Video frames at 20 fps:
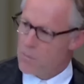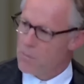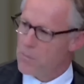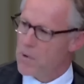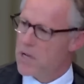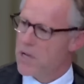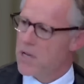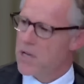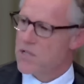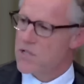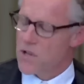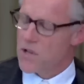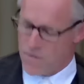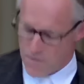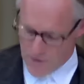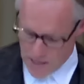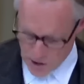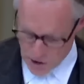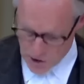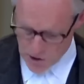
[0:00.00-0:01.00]
harm,
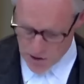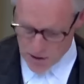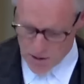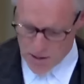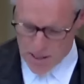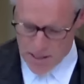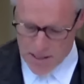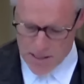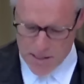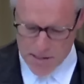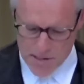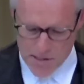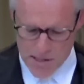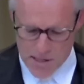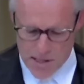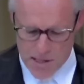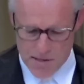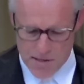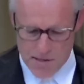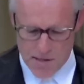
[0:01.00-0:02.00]
starvation,
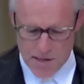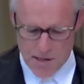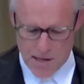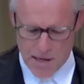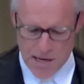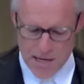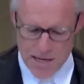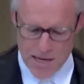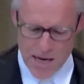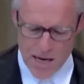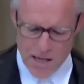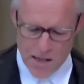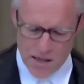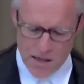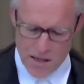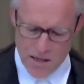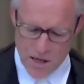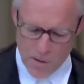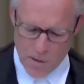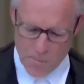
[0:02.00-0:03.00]
disease, and
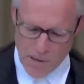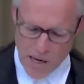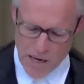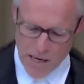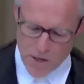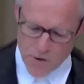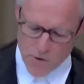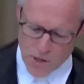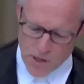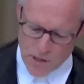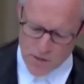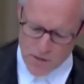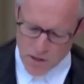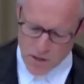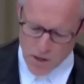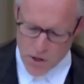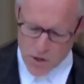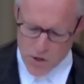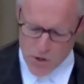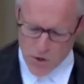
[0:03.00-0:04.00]
death by
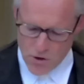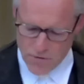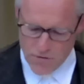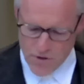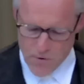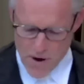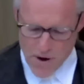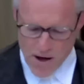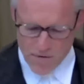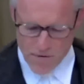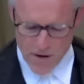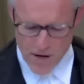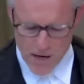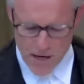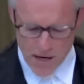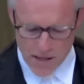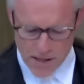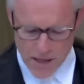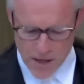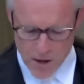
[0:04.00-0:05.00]
Israel's closure of the
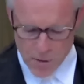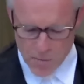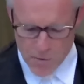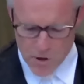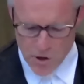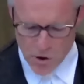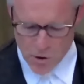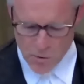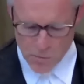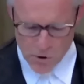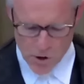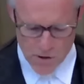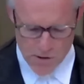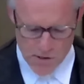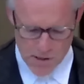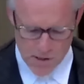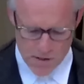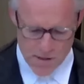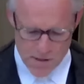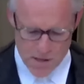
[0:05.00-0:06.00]
Rafah and Kerem Shalom
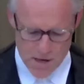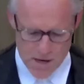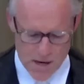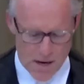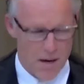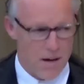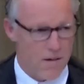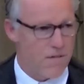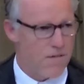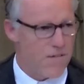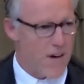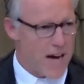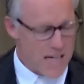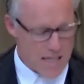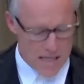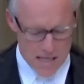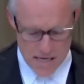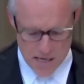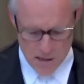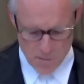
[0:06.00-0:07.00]
crossings,
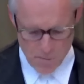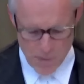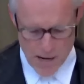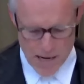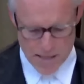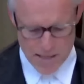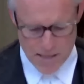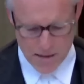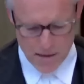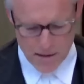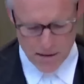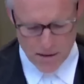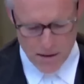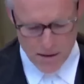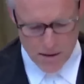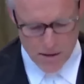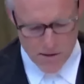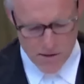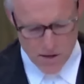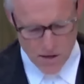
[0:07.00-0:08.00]
fatally impacting
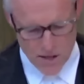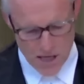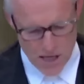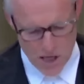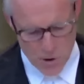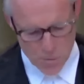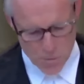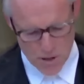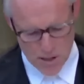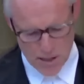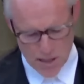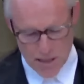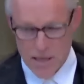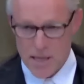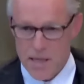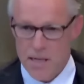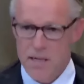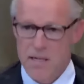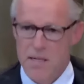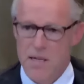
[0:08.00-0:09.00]
the so
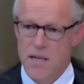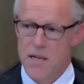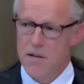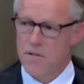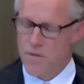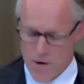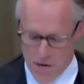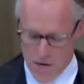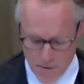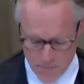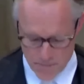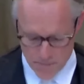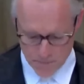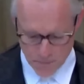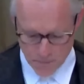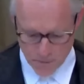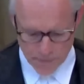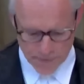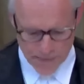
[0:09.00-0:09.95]
desperately needed delivery